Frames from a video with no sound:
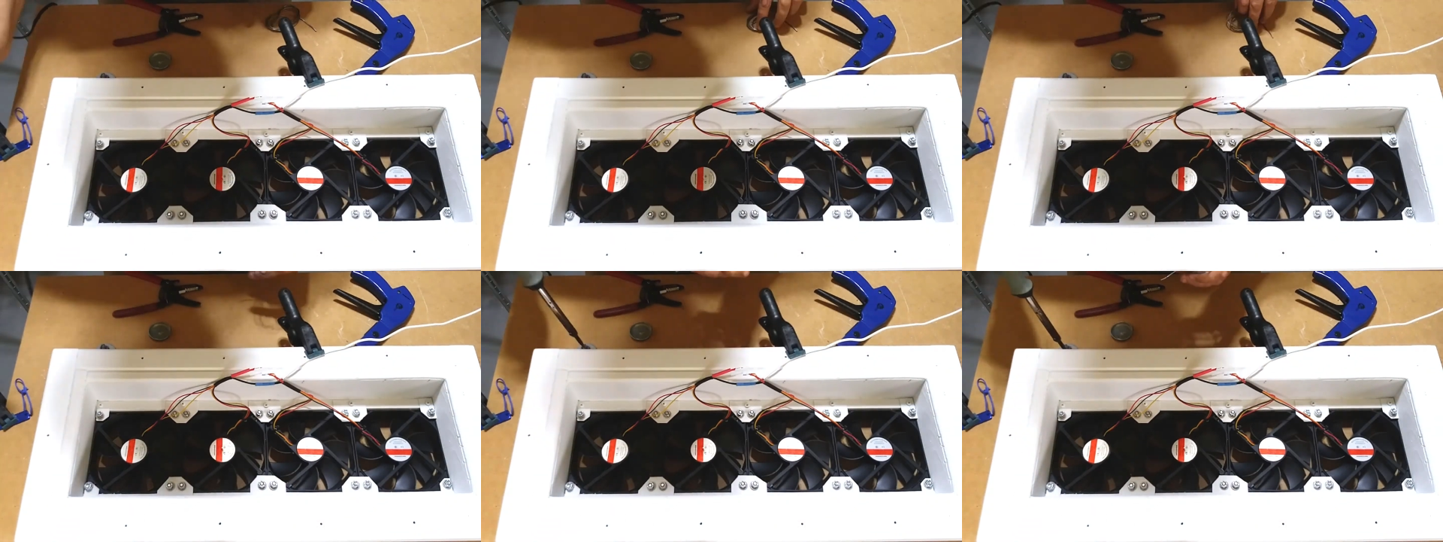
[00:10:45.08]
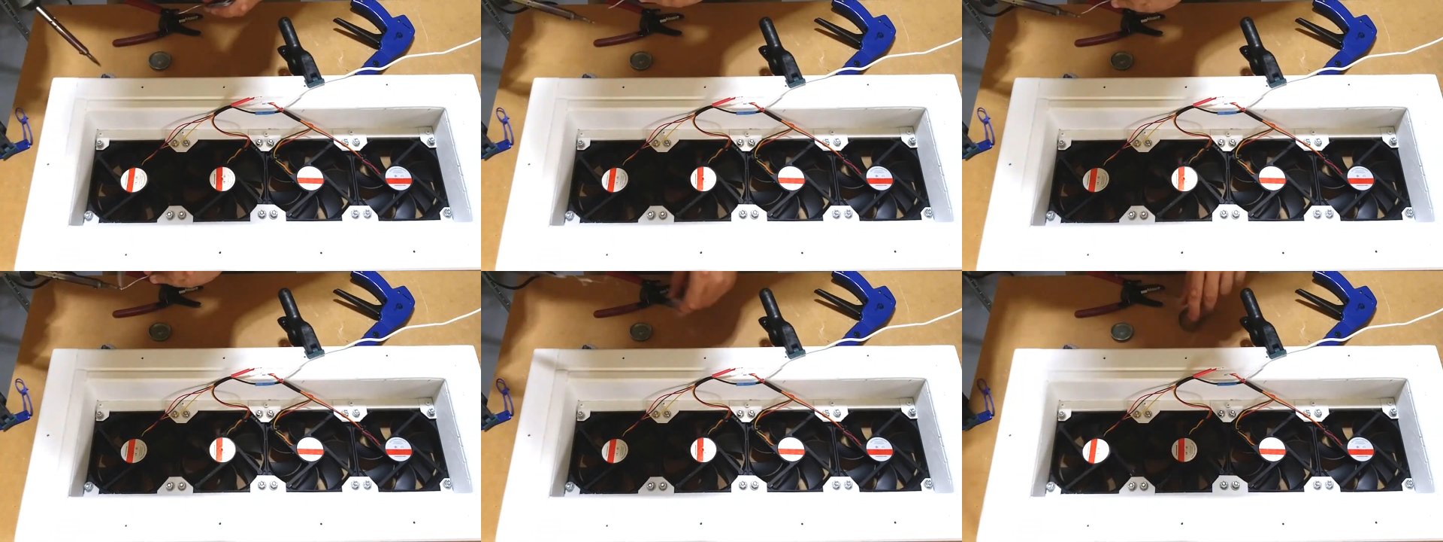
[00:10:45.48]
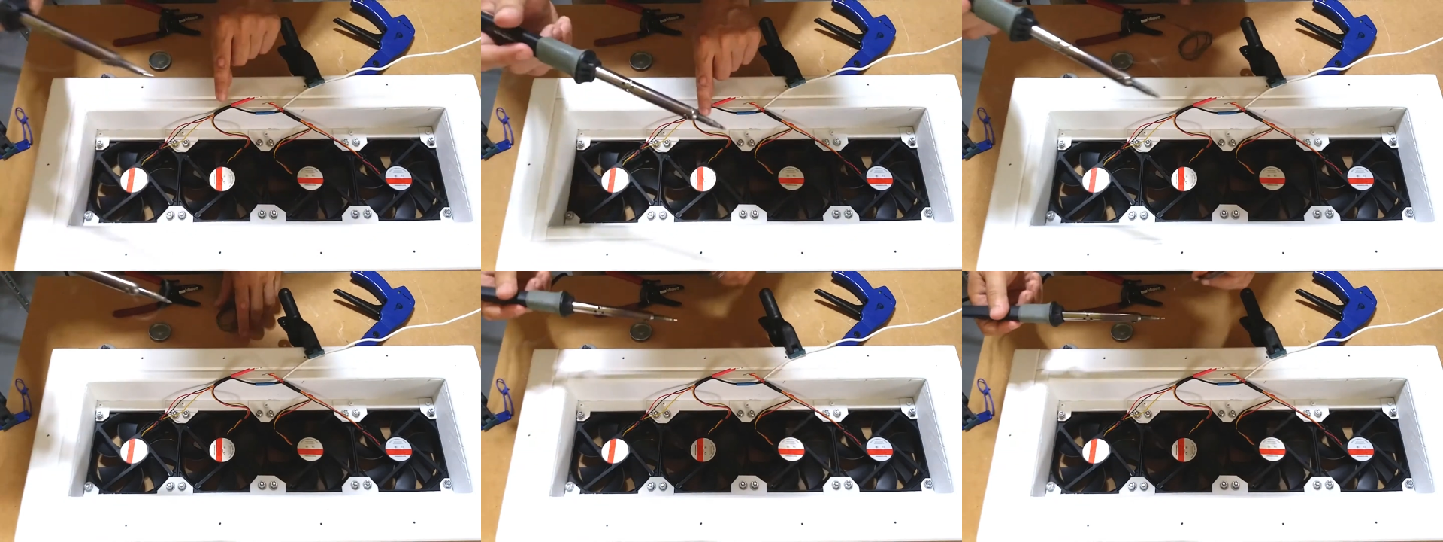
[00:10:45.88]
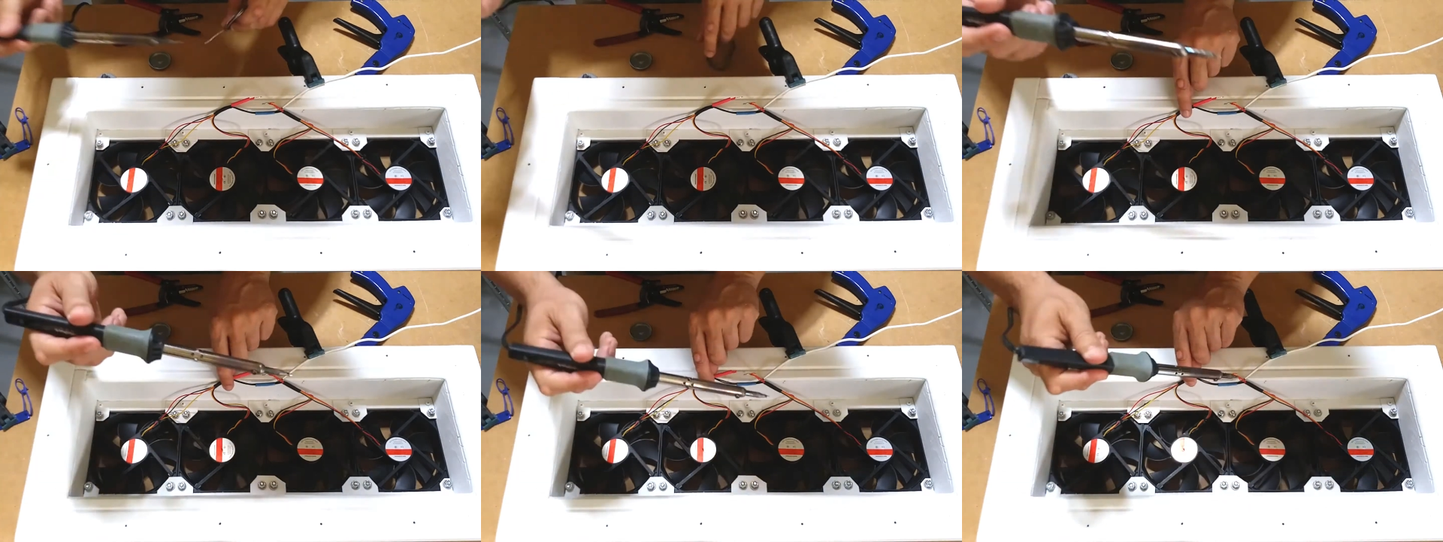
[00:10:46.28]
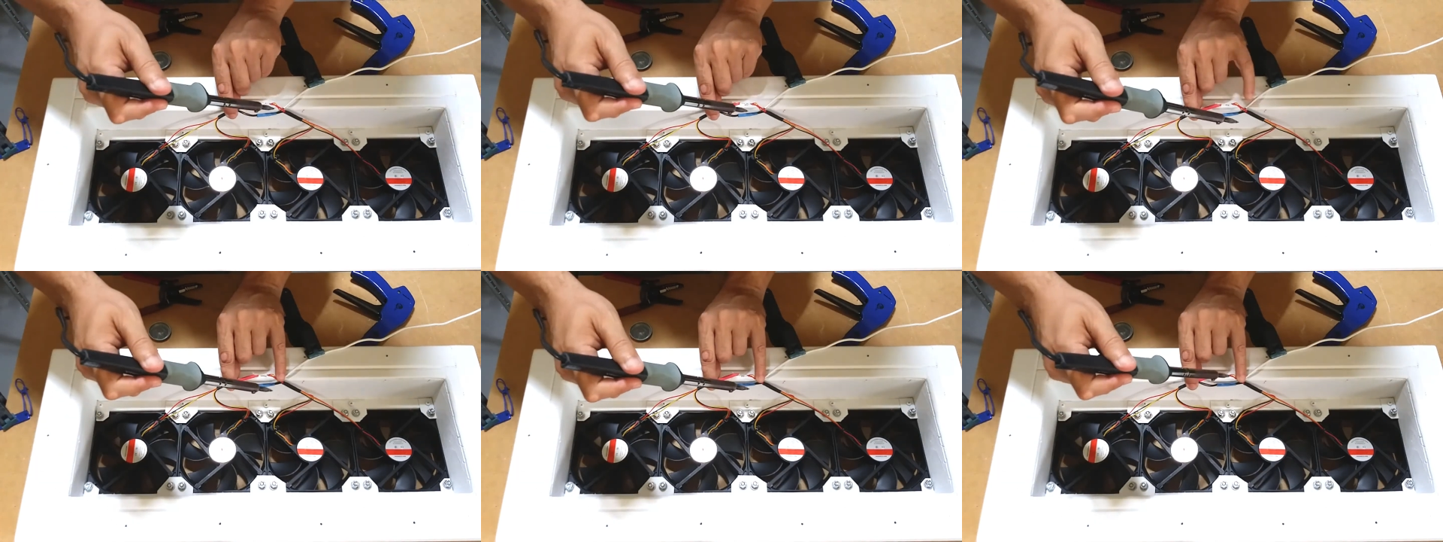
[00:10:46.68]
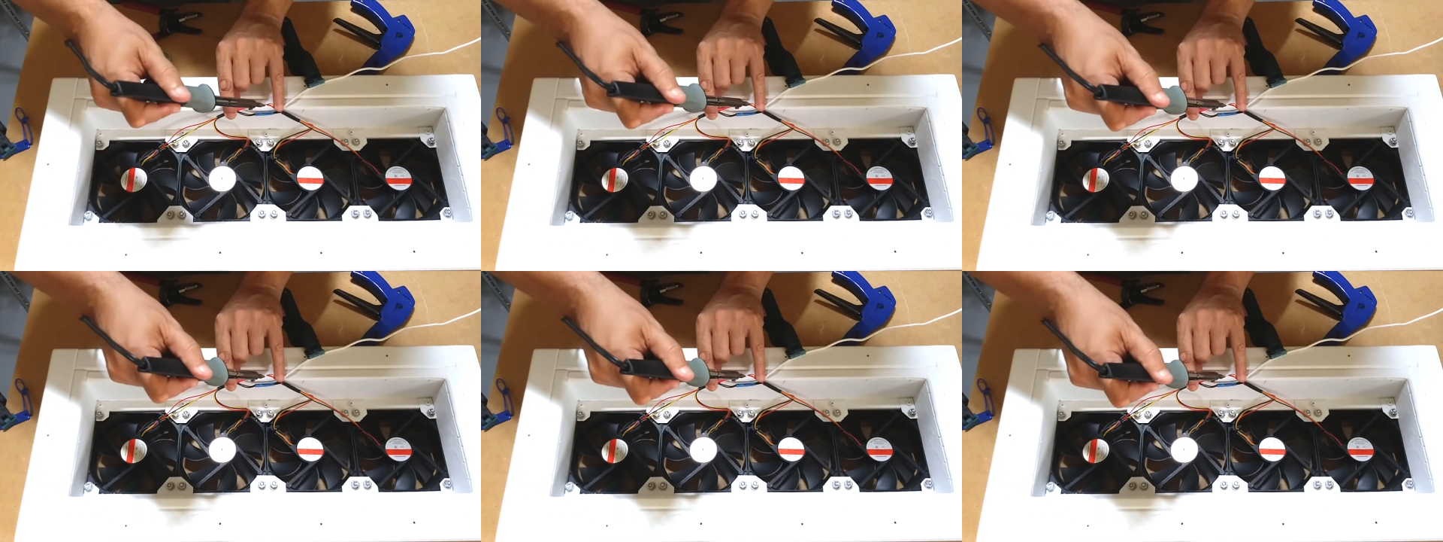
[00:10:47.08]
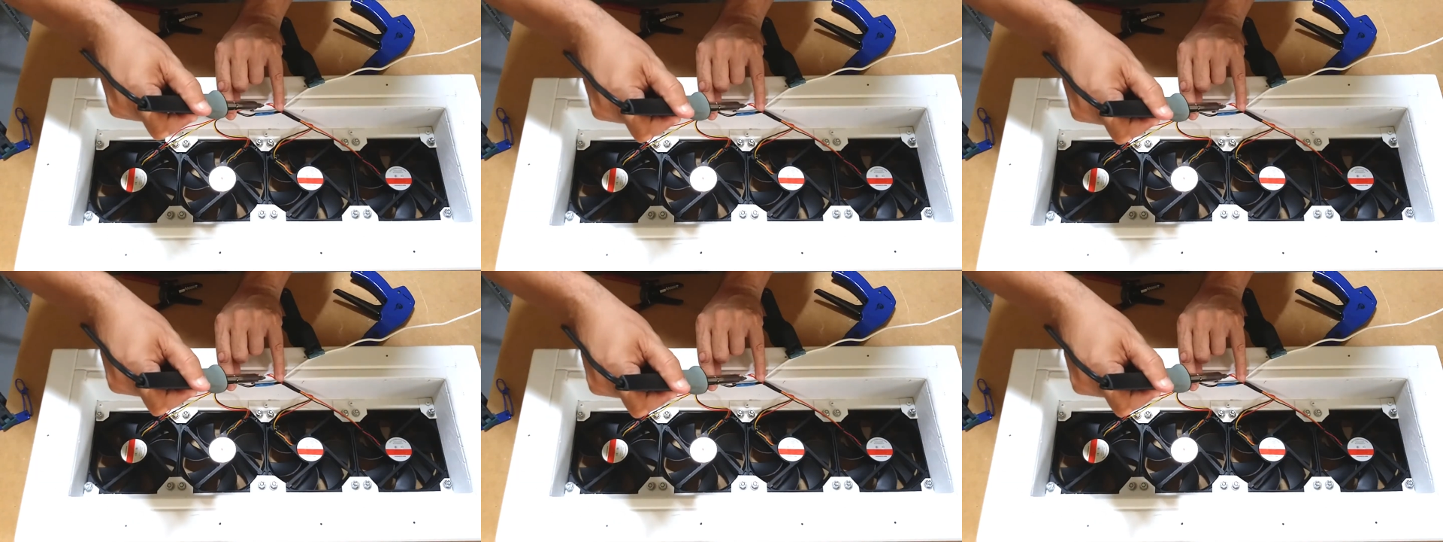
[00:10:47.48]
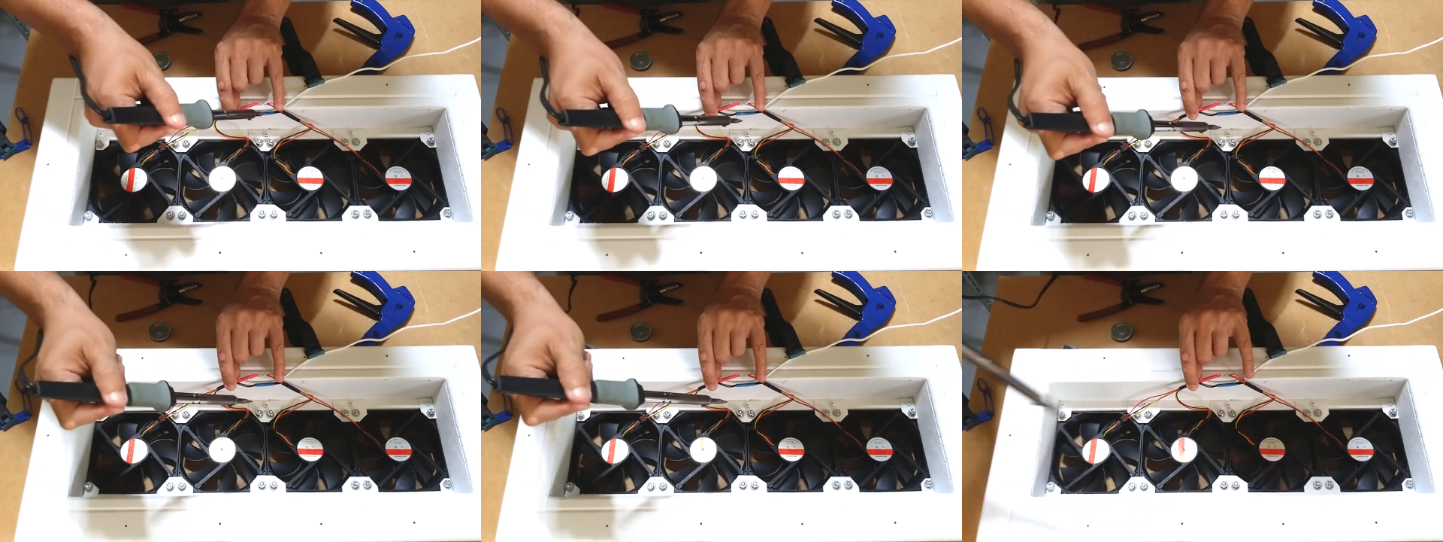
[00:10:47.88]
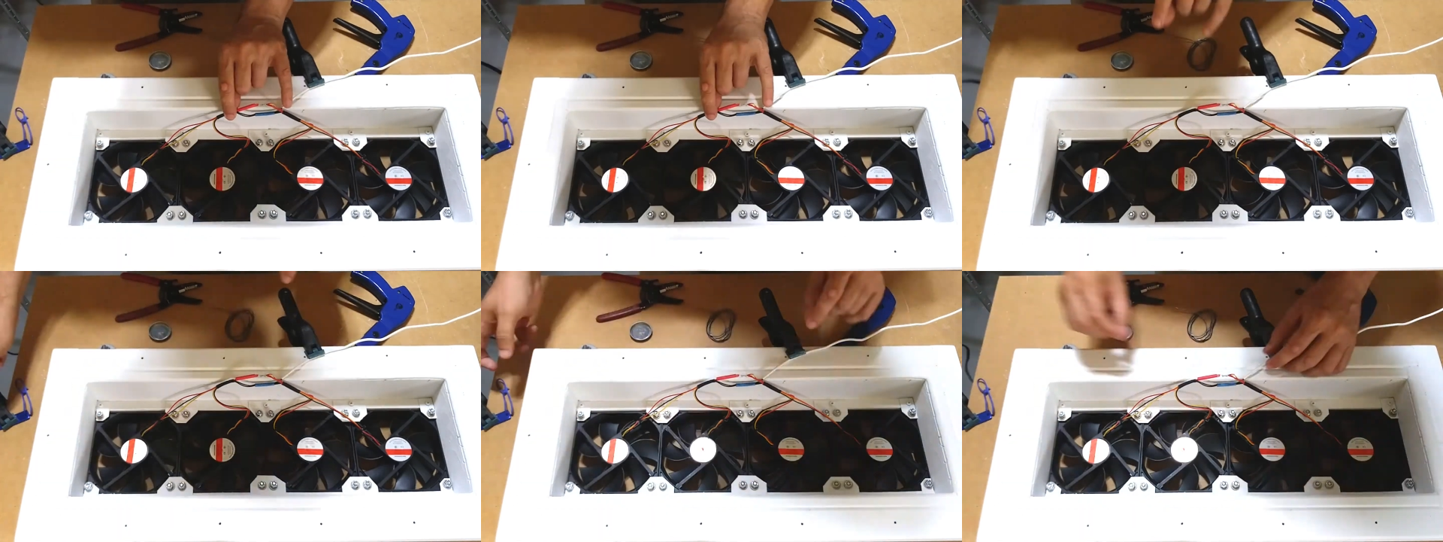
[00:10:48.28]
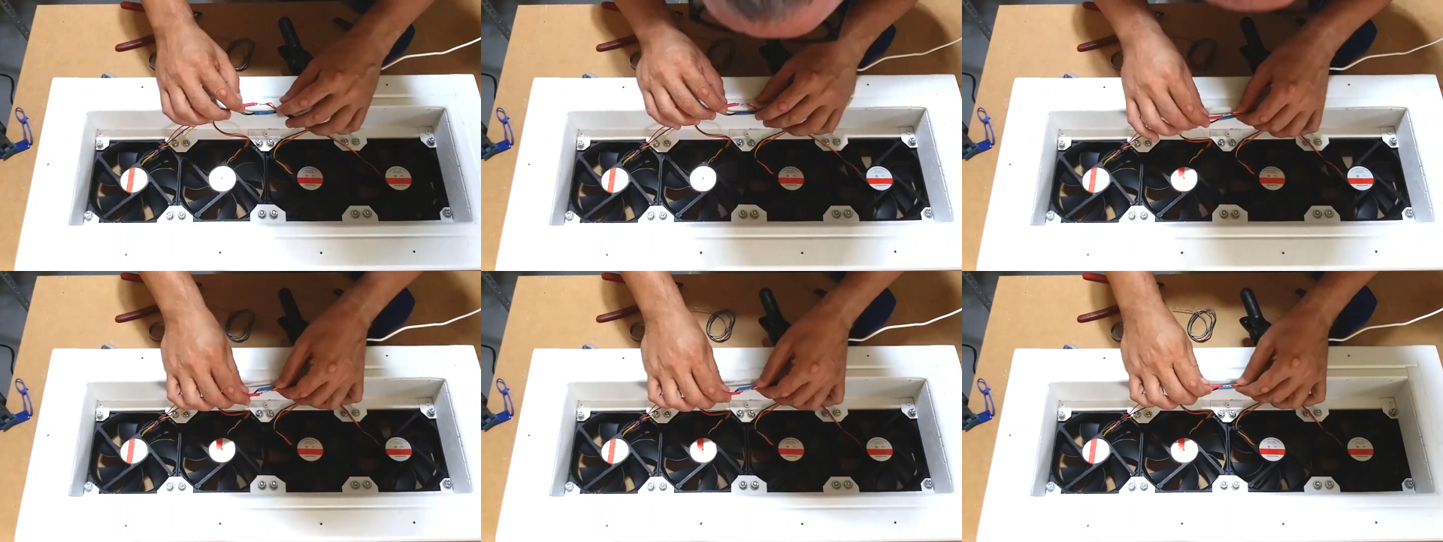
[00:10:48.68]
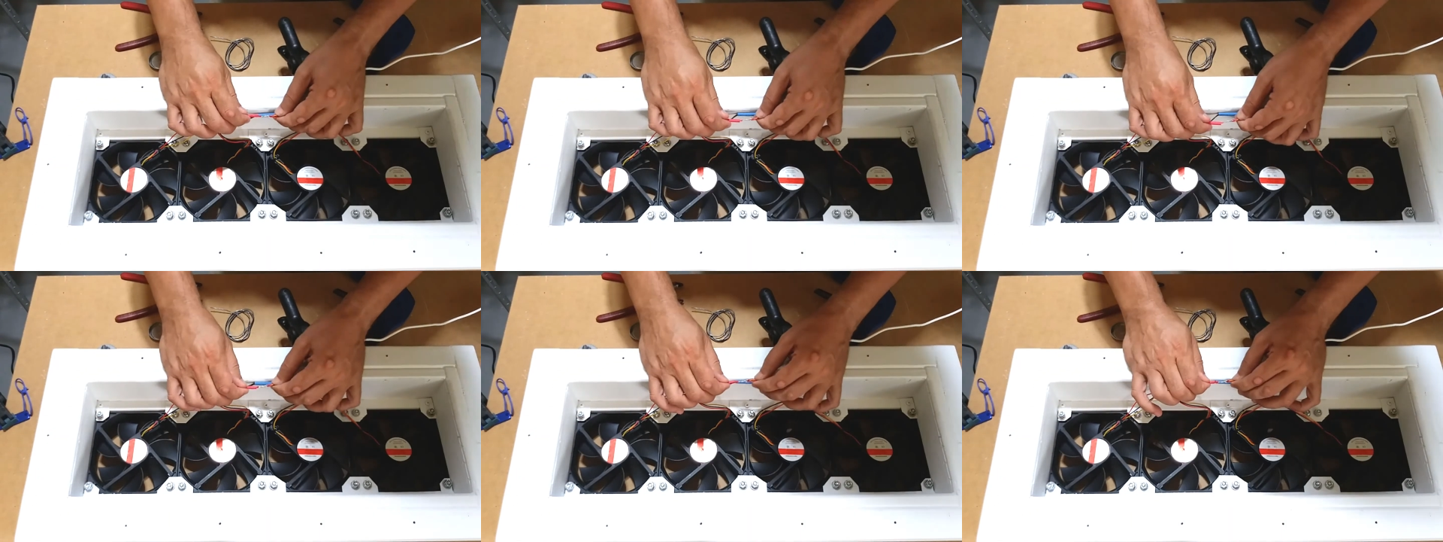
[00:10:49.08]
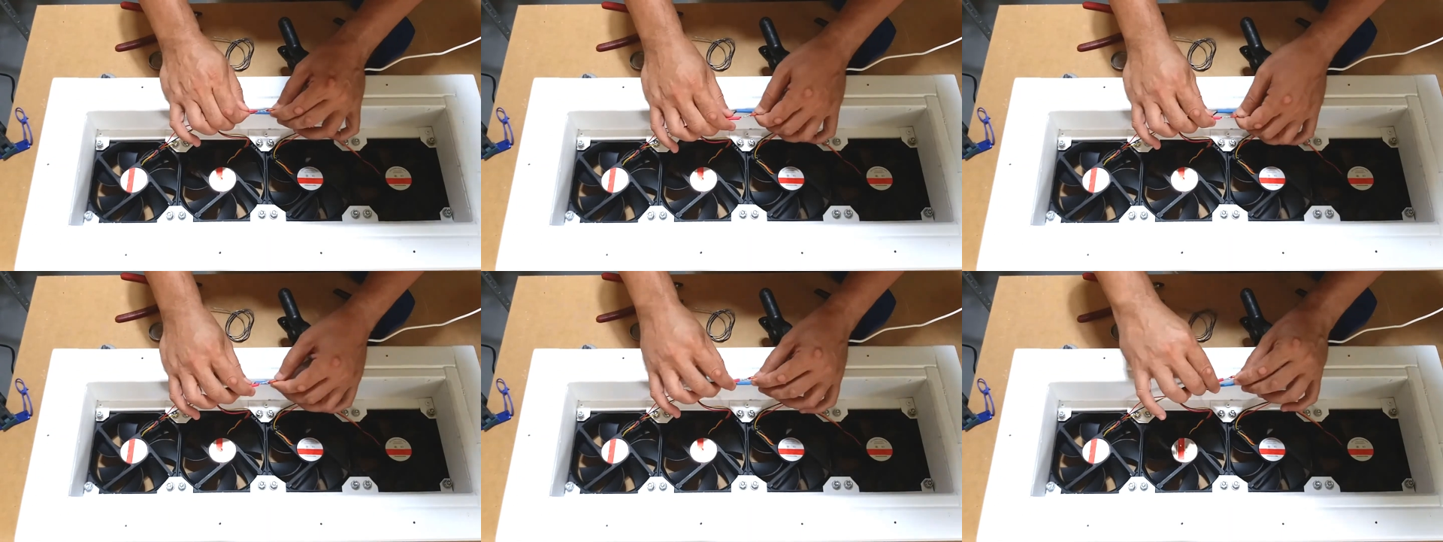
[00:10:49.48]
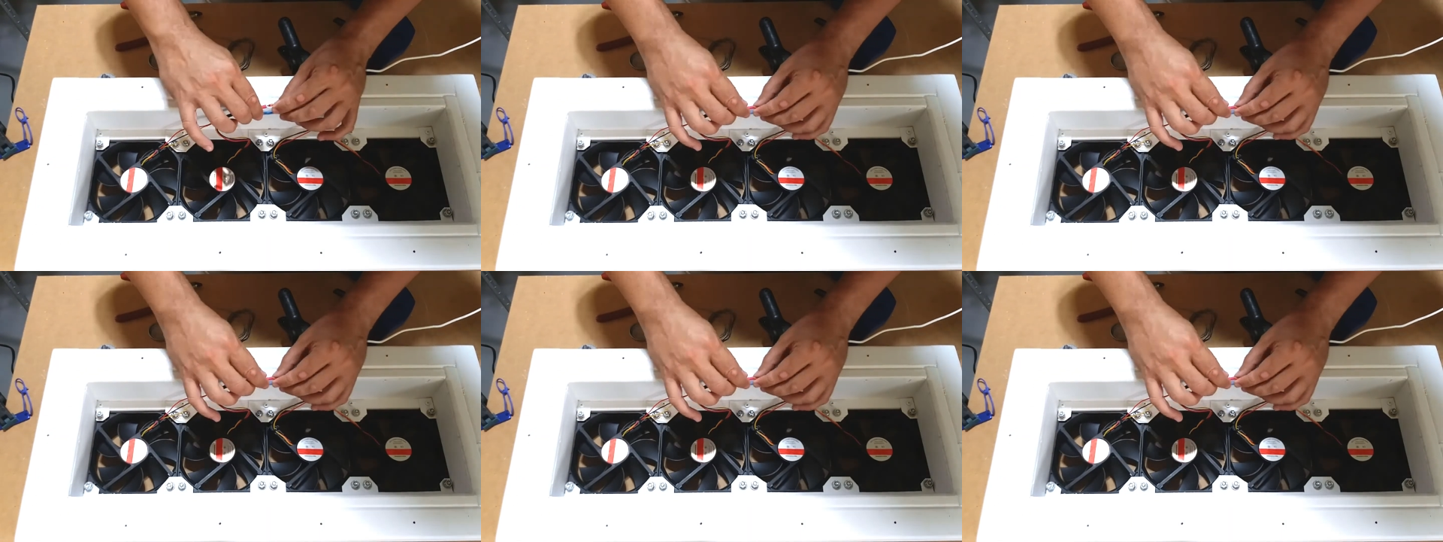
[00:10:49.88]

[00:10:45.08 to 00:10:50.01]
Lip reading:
(no speaker visible)